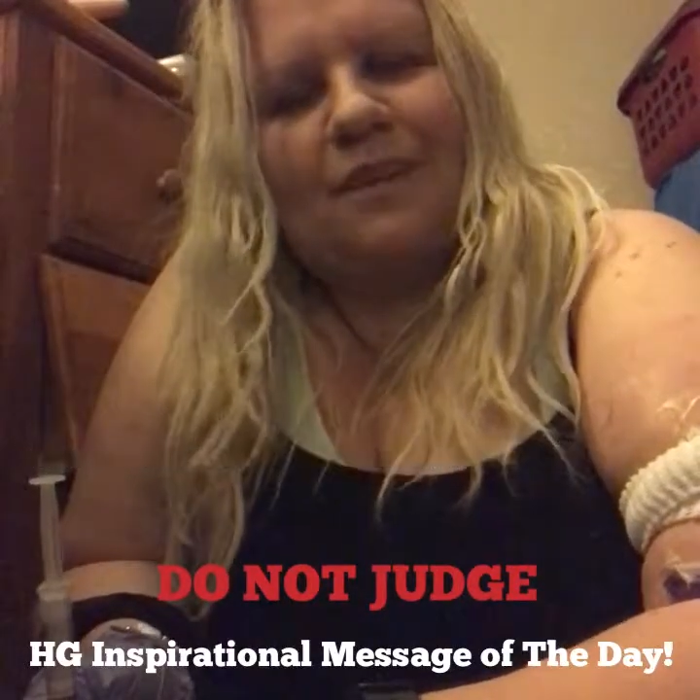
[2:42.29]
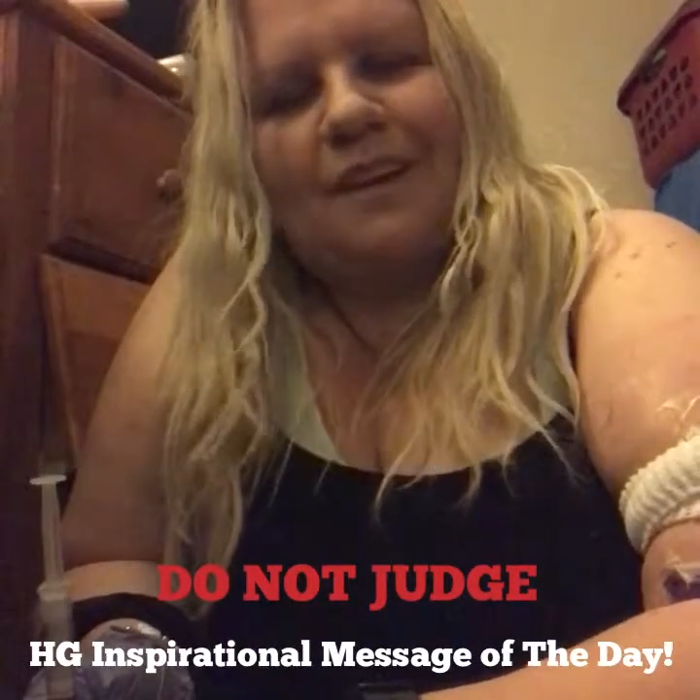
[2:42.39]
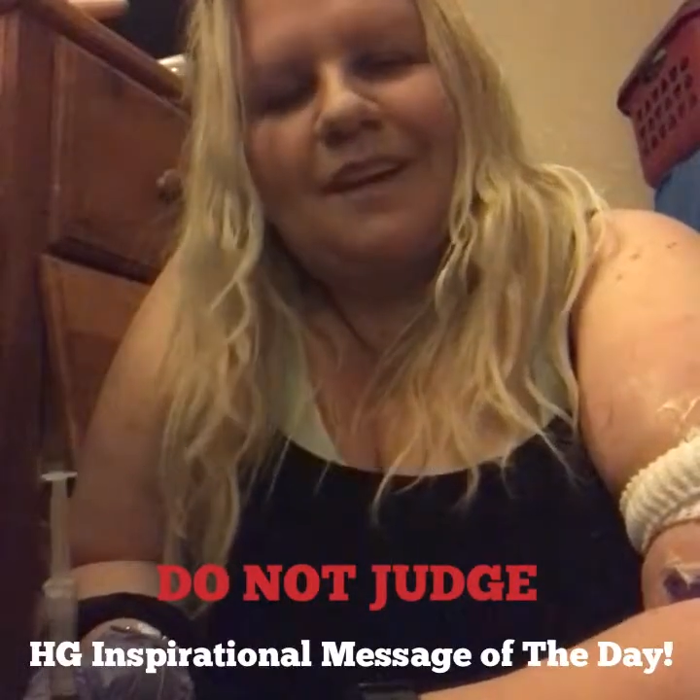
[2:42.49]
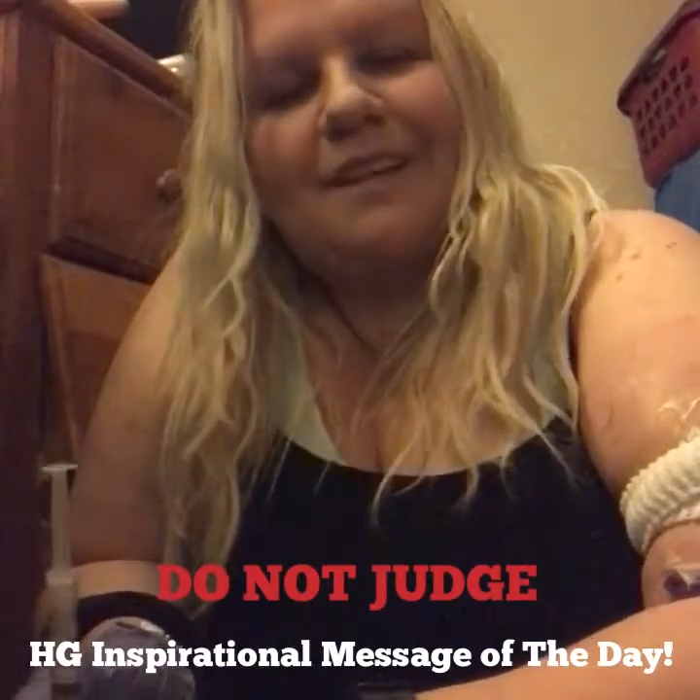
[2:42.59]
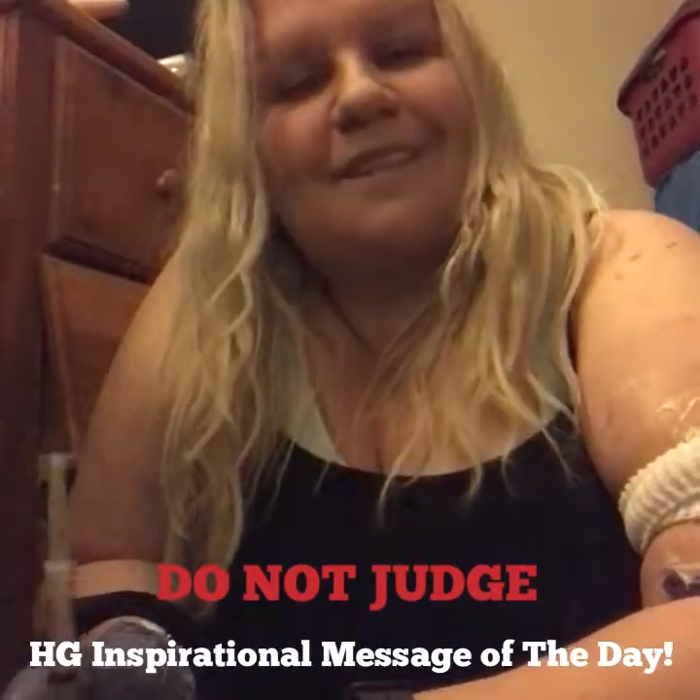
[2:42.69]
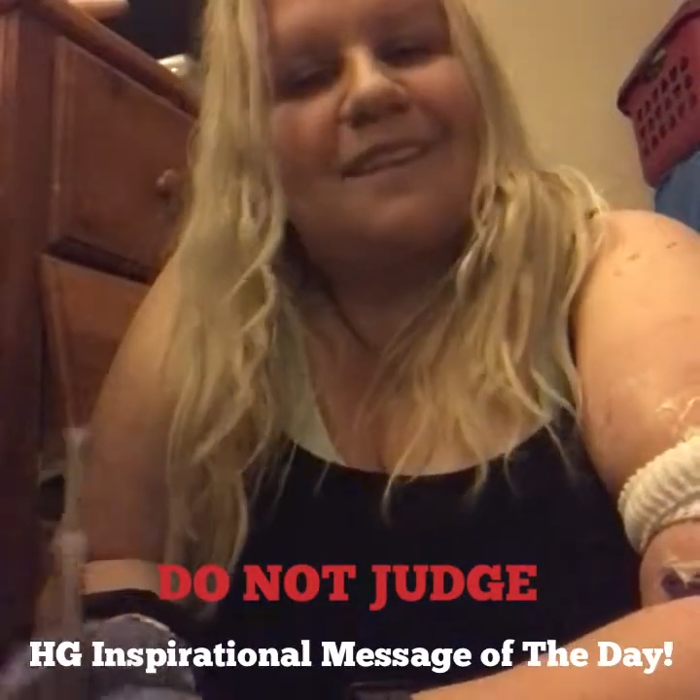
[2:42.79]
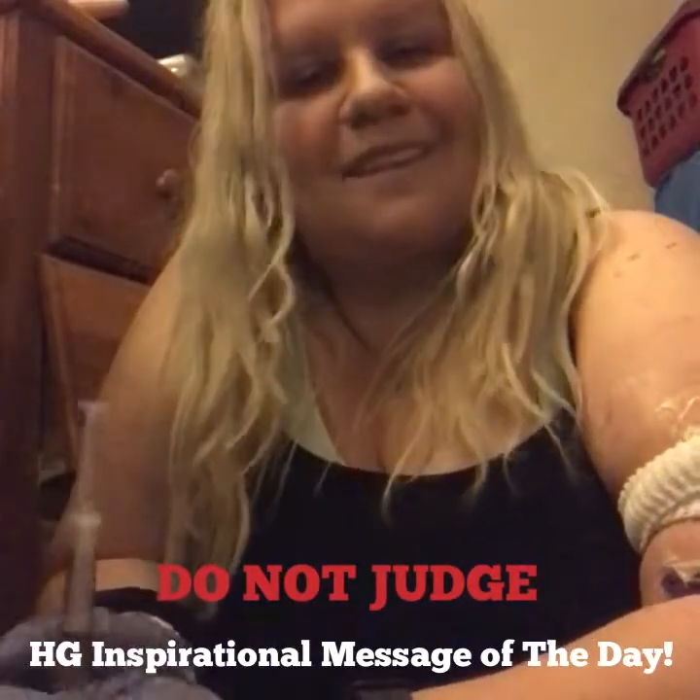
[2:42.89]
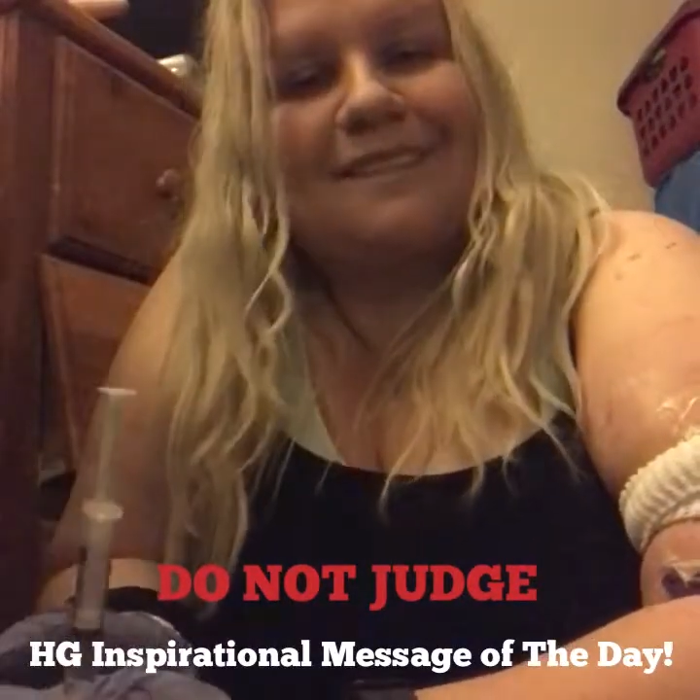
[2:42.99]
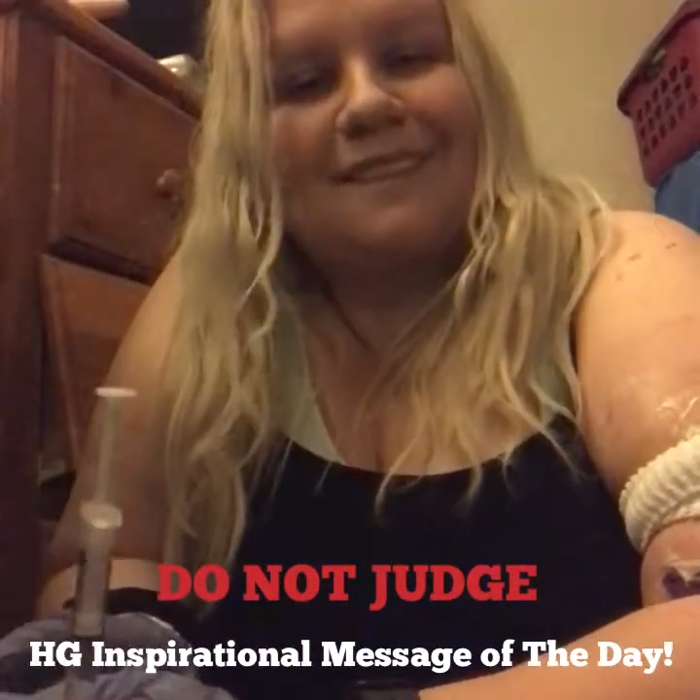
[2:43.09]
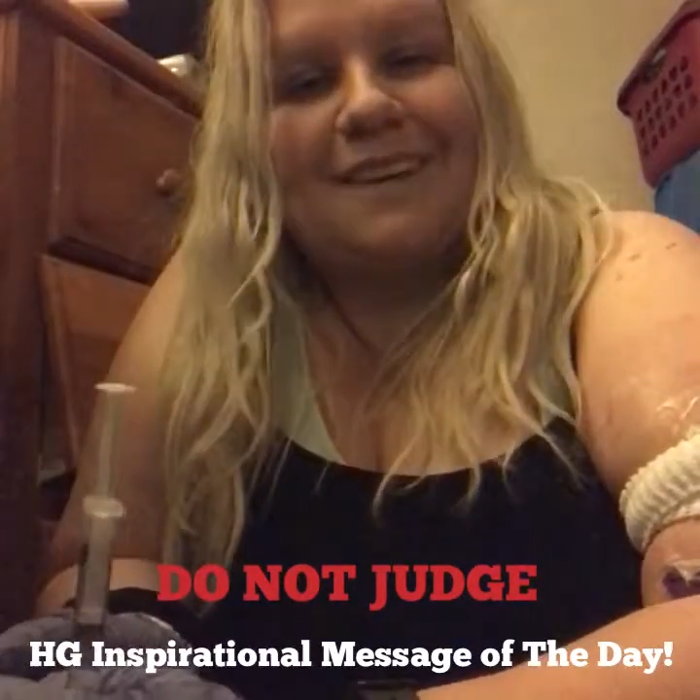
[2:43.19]
I can't
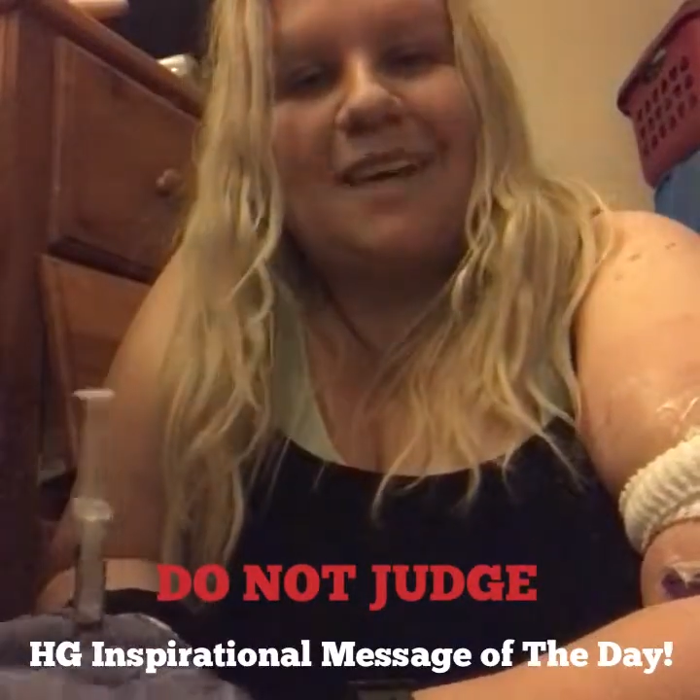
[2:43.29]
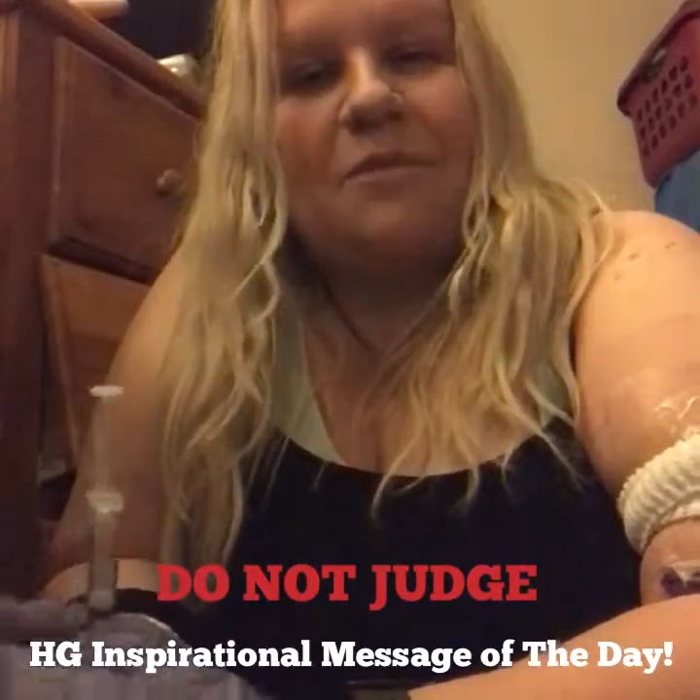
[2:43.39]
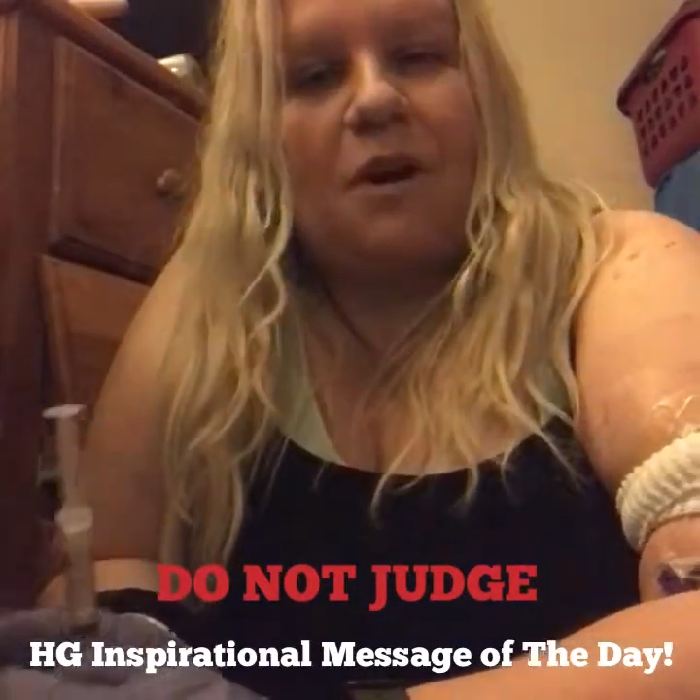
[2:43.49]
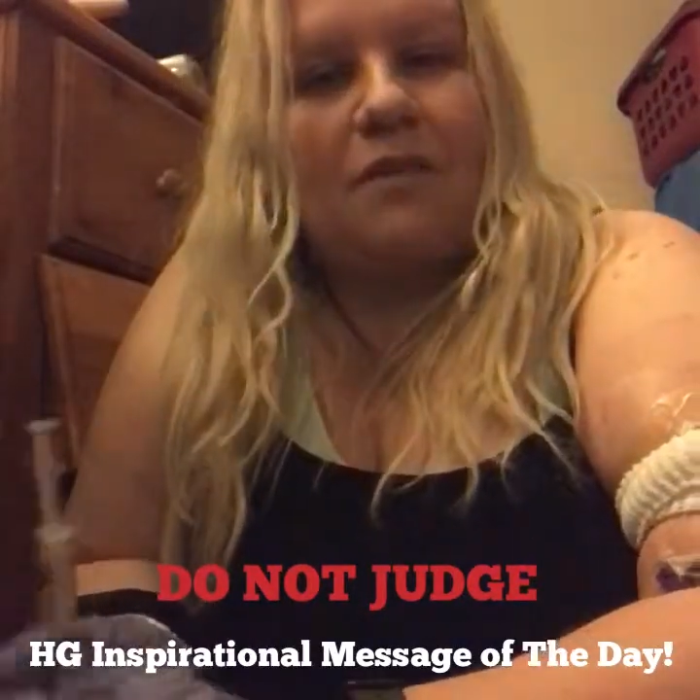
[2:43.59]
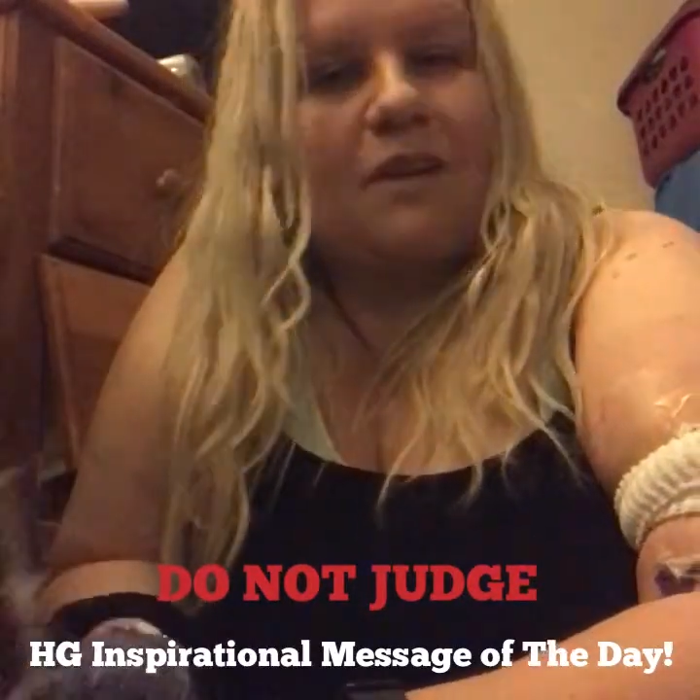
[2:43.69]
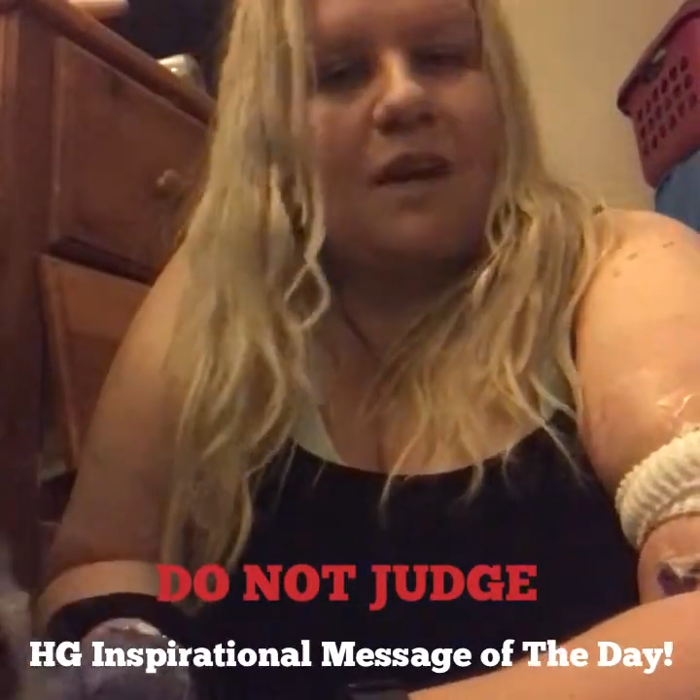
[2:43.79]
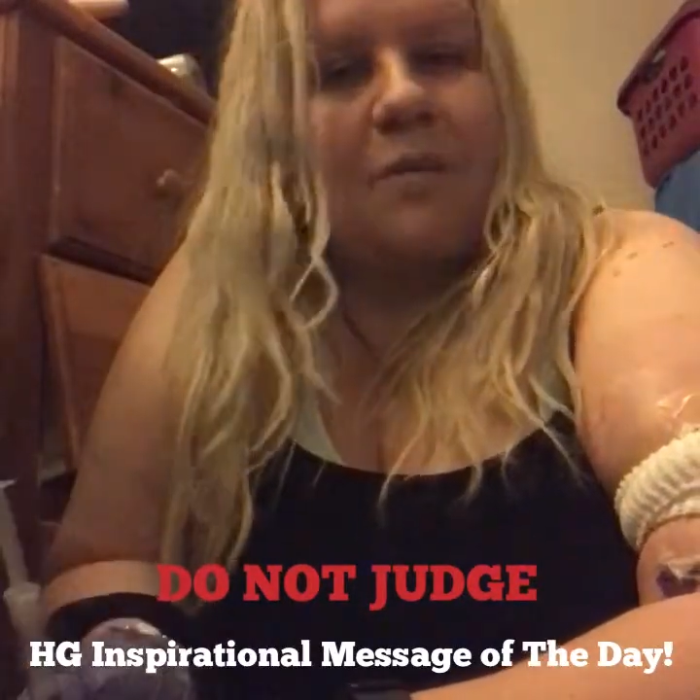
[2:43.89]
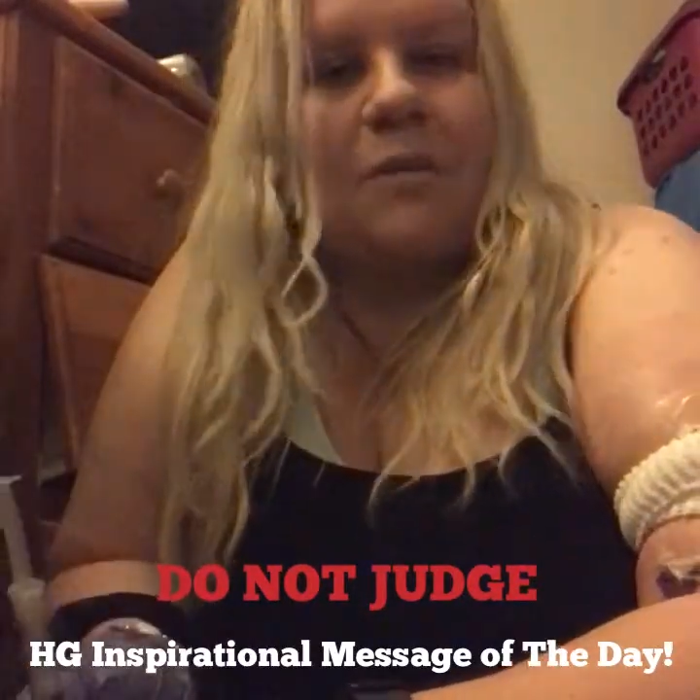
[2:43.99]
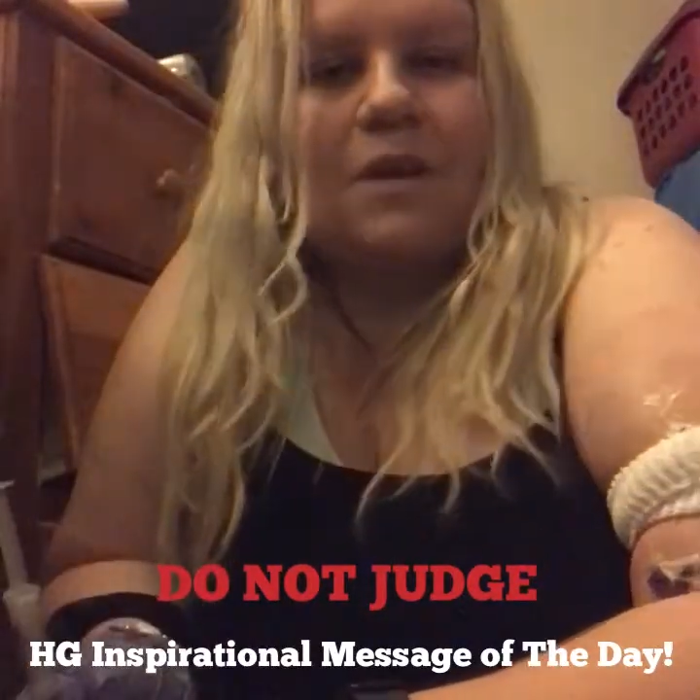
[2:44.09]
think of the name offhand,